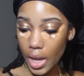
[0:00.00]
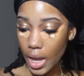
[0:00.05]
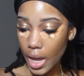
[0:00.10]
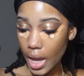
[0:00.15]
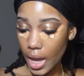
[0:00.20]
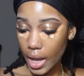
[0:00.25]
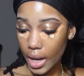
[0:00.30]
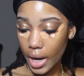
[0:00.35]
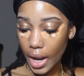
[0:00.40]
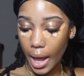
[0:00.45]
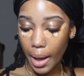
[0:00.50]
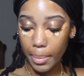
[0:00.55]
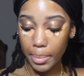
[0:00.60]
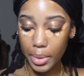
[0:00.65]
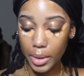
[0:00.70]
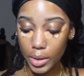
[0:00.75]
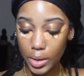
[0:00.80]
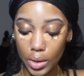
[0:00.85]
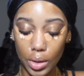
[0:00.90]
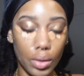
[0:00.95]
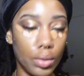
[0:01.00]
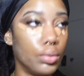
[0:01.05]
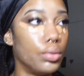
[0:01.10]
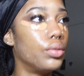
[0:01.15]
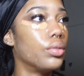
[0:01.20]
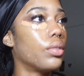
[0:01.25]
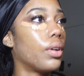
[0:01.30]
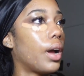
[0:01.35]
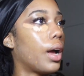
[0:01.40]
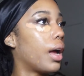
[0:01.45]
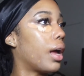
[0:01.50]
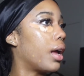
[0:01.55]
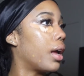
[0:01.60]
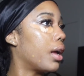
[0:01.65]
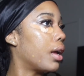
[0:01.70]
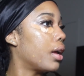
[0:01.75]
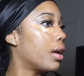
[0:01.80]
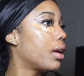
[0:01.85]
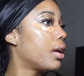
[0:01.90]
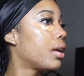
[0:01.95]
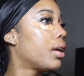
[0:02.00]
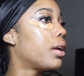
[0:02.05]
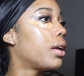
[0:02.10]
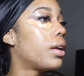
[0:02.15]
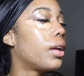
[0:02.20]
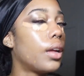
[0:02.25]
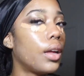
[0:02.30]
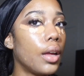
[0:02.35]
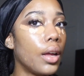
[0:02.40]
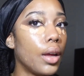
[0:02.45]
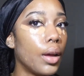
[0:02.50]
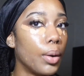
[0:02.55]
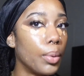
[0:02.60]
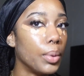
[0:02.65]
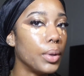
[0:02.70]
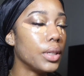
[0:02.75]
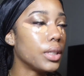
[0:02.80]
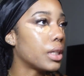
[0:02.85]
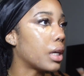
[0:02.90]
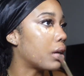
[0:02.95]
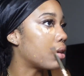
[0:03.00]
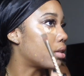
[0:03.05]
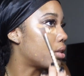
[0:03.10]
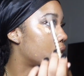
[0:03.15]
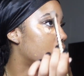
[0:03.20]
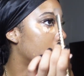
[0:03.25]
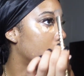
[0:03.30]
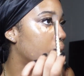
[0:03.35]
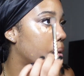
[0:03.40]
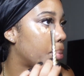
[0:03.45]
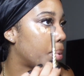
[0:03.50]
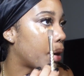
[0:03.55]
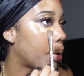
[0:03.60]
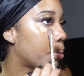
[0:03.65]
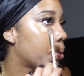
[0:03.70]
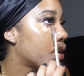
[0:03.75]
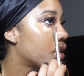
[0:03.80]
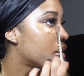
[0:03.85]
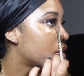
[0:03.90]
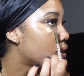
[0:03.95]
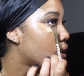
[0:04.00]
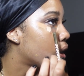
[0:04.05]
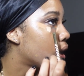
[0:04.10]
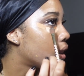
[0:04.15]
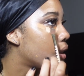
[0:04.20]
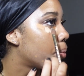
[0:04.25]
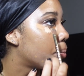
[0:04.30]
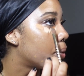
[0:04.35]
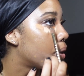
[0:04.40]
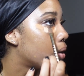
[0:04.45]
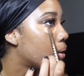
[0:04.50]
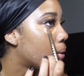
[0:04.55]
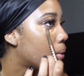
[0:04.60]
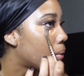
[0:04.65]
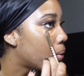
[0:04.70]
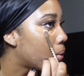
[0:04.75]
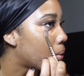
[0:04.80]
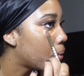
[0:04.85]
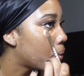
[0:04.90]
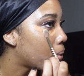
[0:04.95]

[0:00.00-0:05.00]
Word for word: and not be so dry. We shall see. But I'm gonna start in the middle.